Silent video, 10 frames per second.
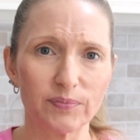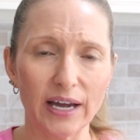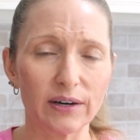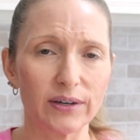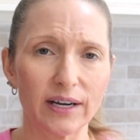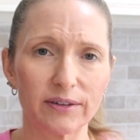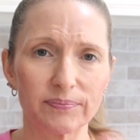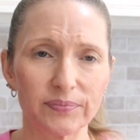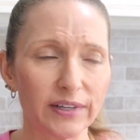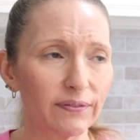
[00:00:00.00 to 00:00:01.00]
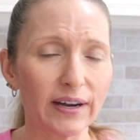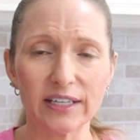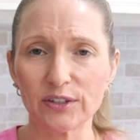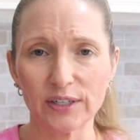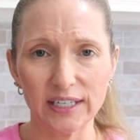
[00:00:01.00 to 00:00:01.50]
I don't know, if I
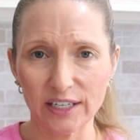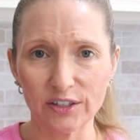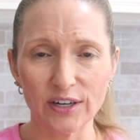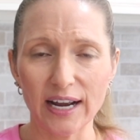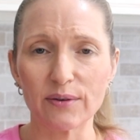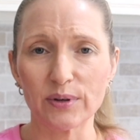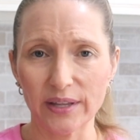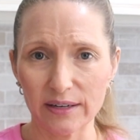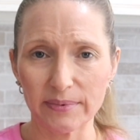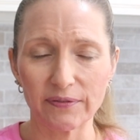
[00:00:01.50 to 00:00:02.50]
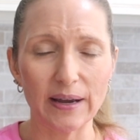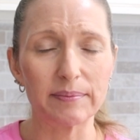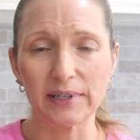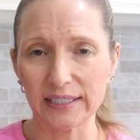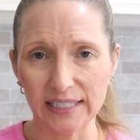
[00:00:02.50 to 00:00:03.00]
could do it in under an hour, that'd be
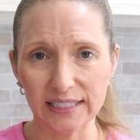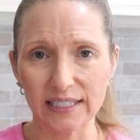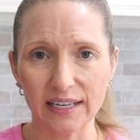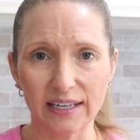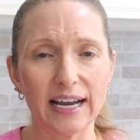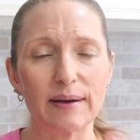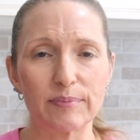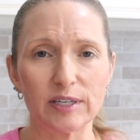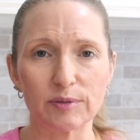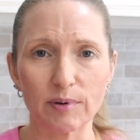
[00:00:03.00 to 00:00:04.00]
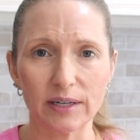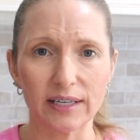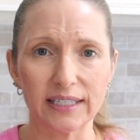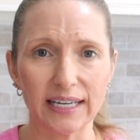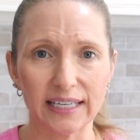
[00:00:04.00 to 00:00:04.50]
fabulous. That's not going to happen. It's probably
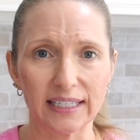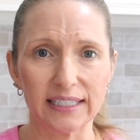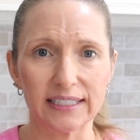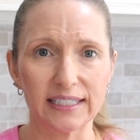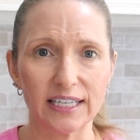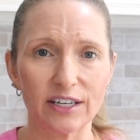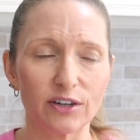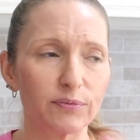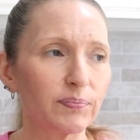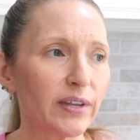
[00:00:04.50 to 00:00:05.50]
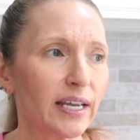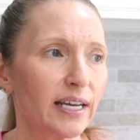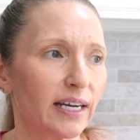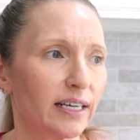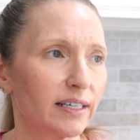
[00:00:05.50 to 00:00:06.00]
going to take at least 2.
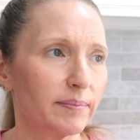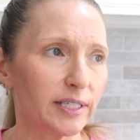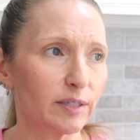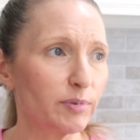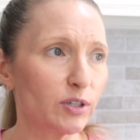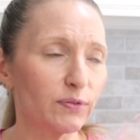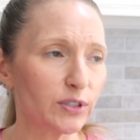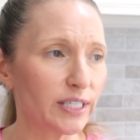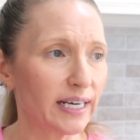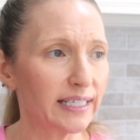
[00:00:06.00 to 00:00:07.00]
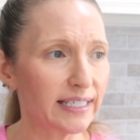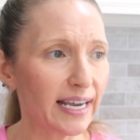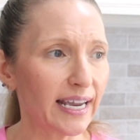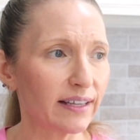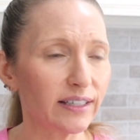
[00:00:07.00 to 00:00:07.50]
It's a beautiful sunny
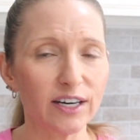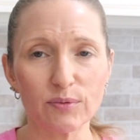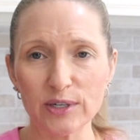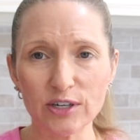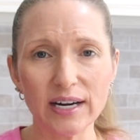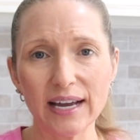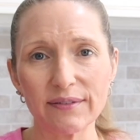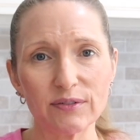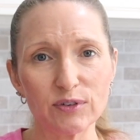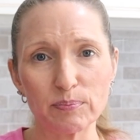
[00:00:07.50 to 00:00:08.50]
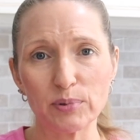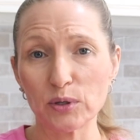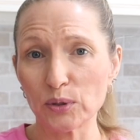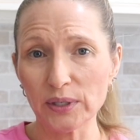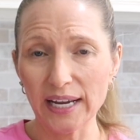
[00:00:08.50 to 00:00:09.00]
day out there. We tried to have a full
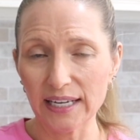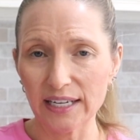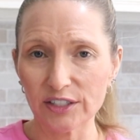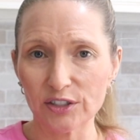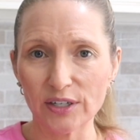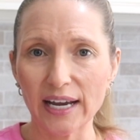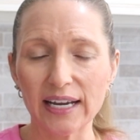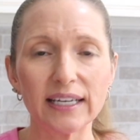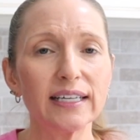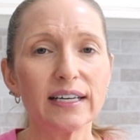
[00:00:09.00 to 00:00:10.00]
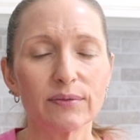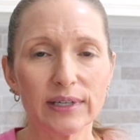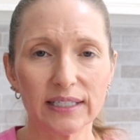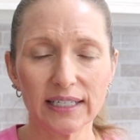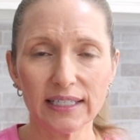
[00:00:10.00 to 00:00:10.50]
pool day yesterday.
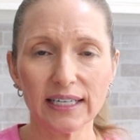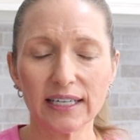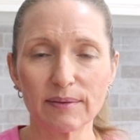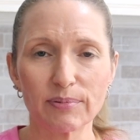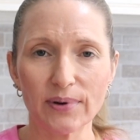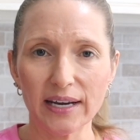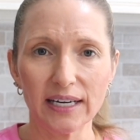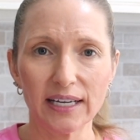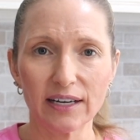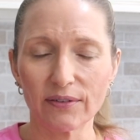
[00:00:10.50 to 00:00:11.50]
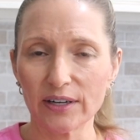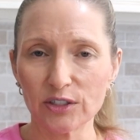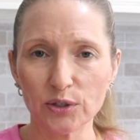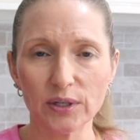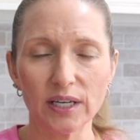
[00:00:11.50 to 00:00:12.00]
It did end up raining
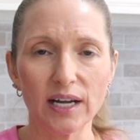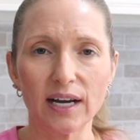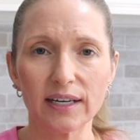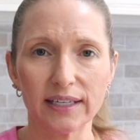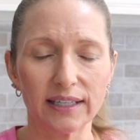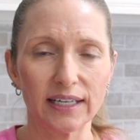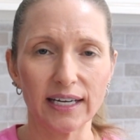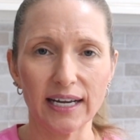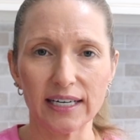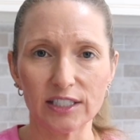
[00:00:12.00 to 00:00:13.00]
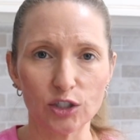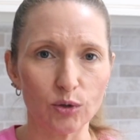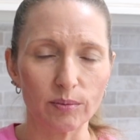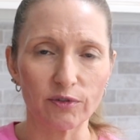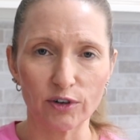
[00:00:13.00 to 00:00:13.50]
around 2 o'clock, and then it kind of
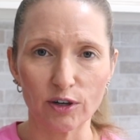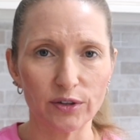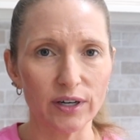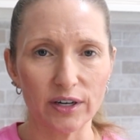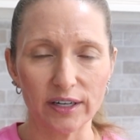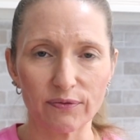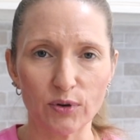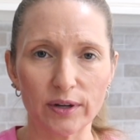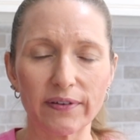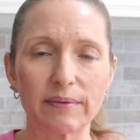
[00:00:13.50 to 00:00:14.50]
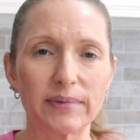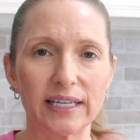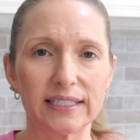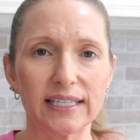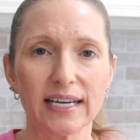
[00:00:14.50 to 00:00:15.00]
stormed for 30 to 45
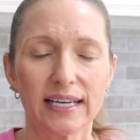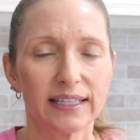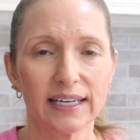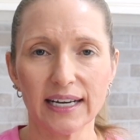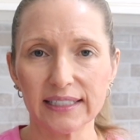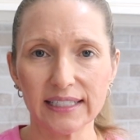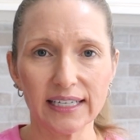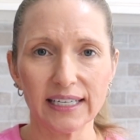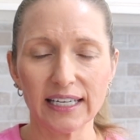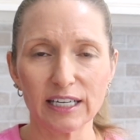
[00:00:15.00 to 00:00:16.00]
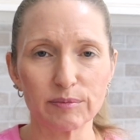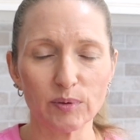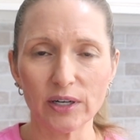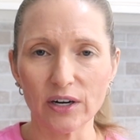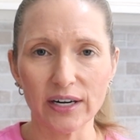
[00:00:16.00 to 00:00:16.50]
minutes. Then it got sunny again, but
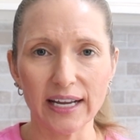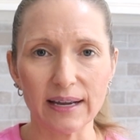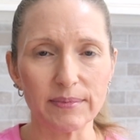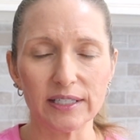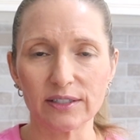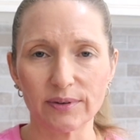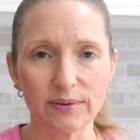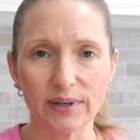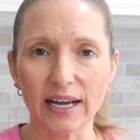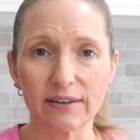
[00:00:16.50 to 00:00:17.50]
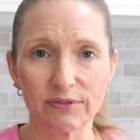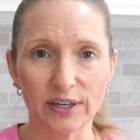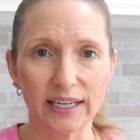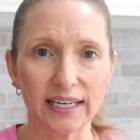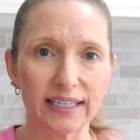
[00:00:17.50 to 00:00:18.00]
we'd already came in, so we were like,
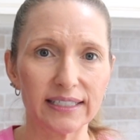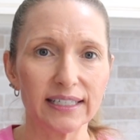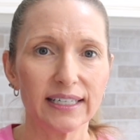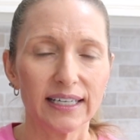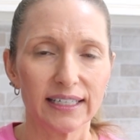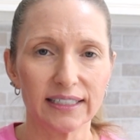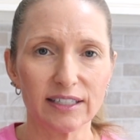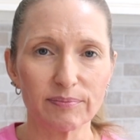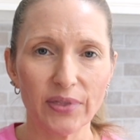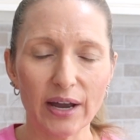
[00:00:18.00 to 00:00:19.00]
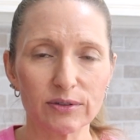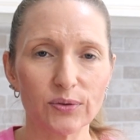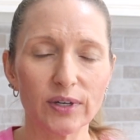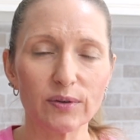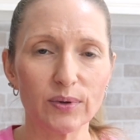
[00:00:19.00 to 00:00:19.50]
forget it. I was
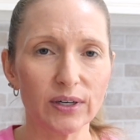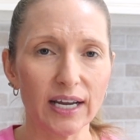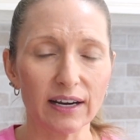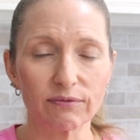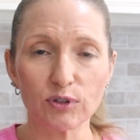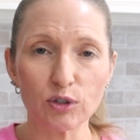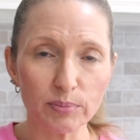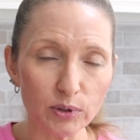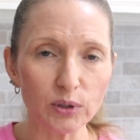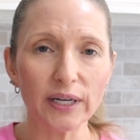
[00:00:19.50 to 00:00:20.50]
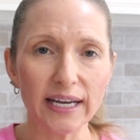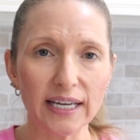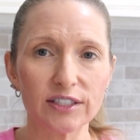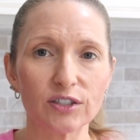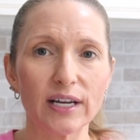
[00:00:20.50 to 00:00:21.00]
really wanting like a full pool day
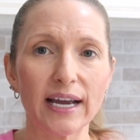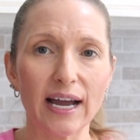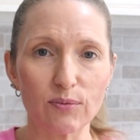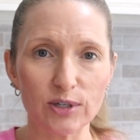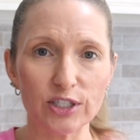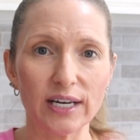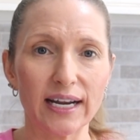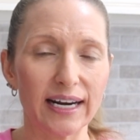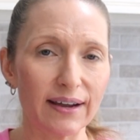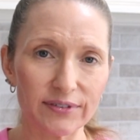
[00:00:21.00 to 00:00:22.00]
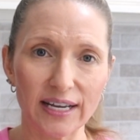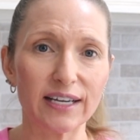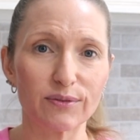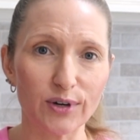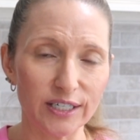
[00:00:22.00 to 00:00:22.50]
yesterday. I wish that I could have a
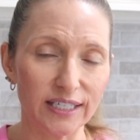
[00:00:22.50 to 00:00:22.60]
day to where it